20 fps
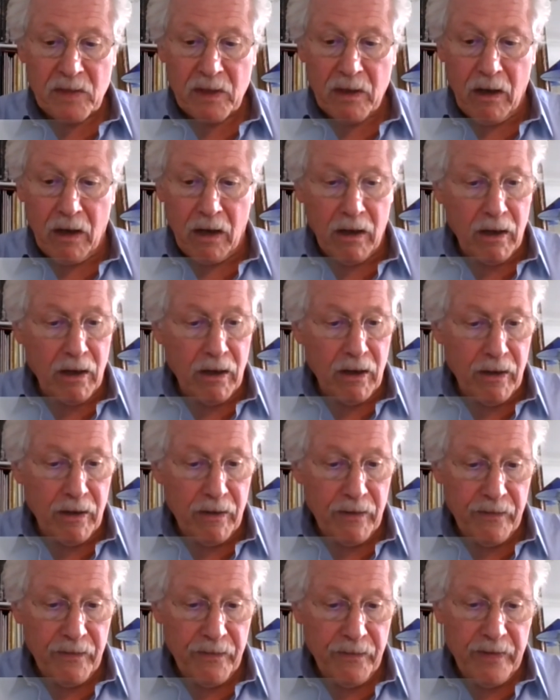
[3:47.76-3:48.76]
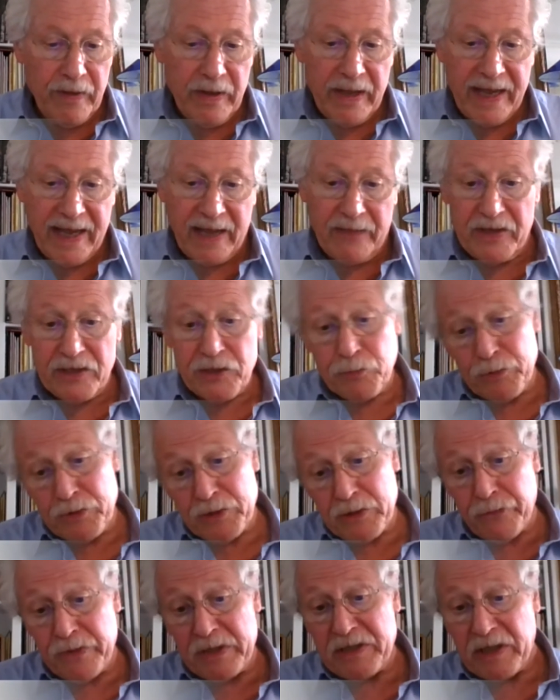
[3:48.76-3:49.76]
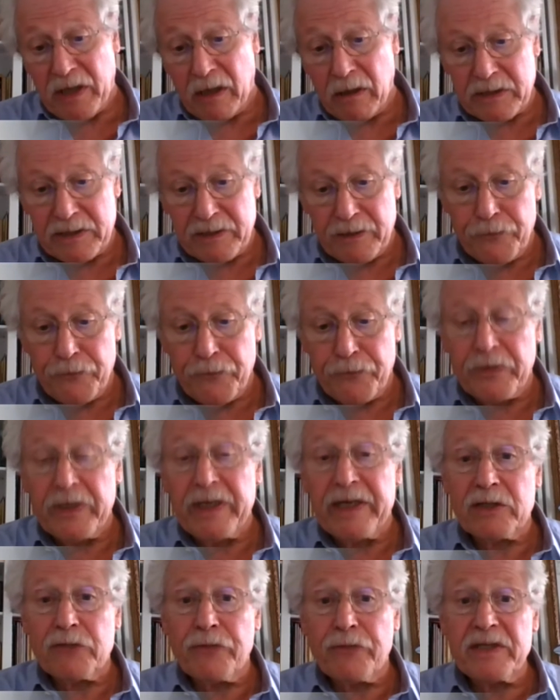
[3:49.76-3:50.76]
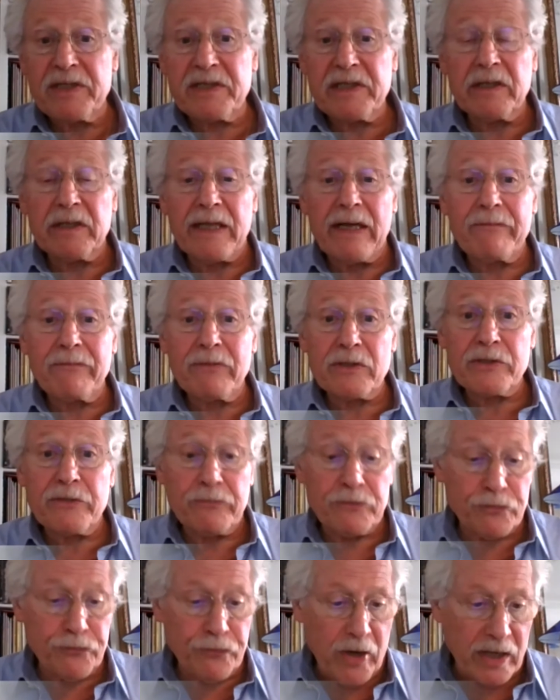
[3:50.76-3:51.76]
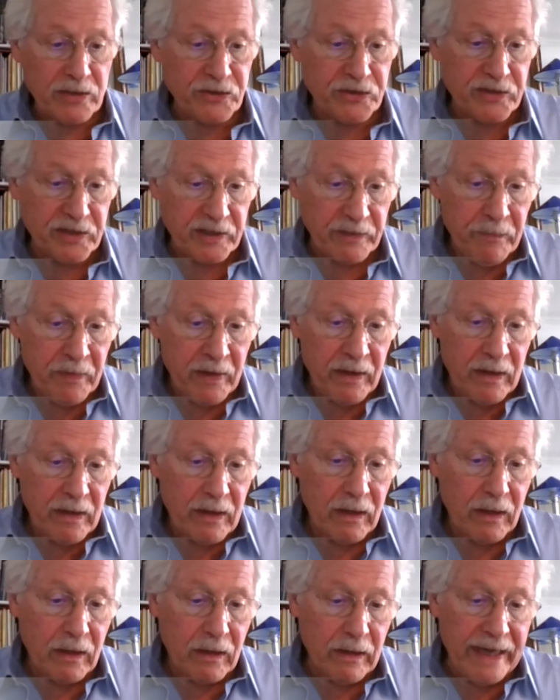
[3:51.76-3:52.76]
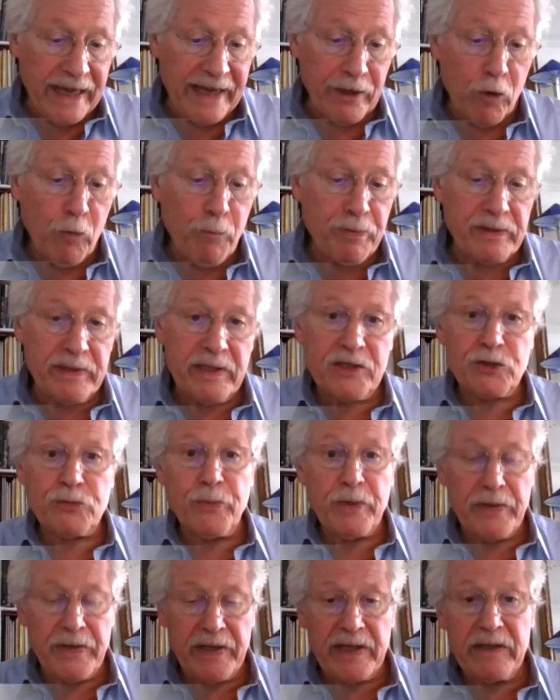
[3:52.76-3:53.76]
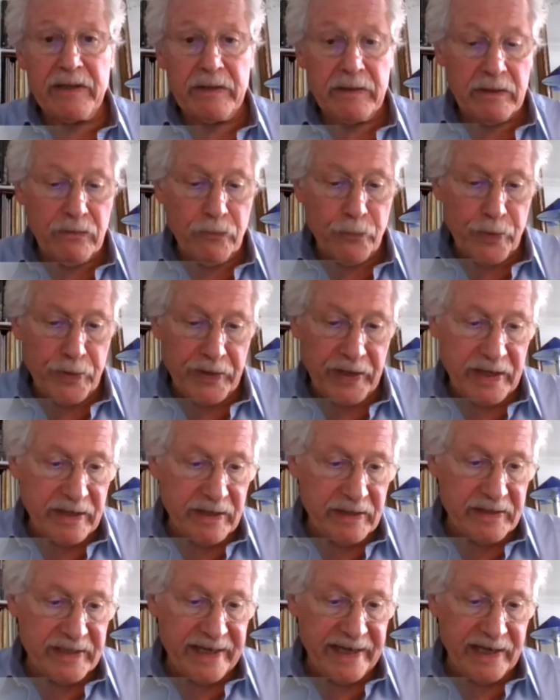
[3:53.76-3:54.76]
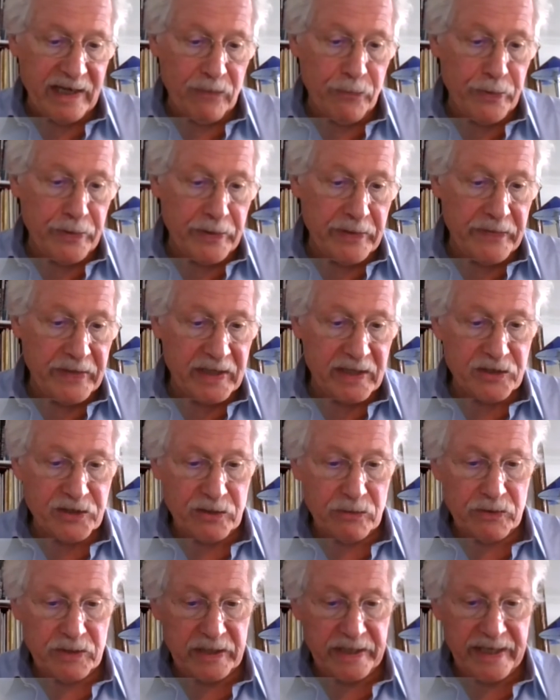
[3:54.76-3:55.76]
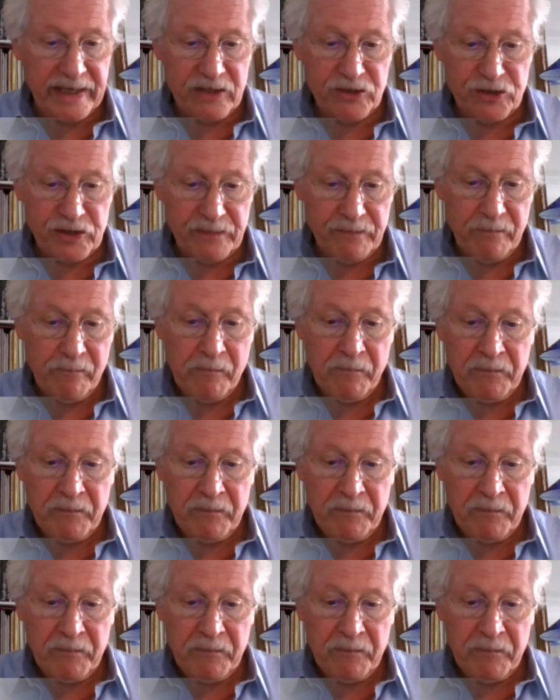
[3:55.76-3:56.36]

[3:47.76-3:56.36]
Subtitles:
And this was the result of increasing levels of trust and openness within ADEA, within the association.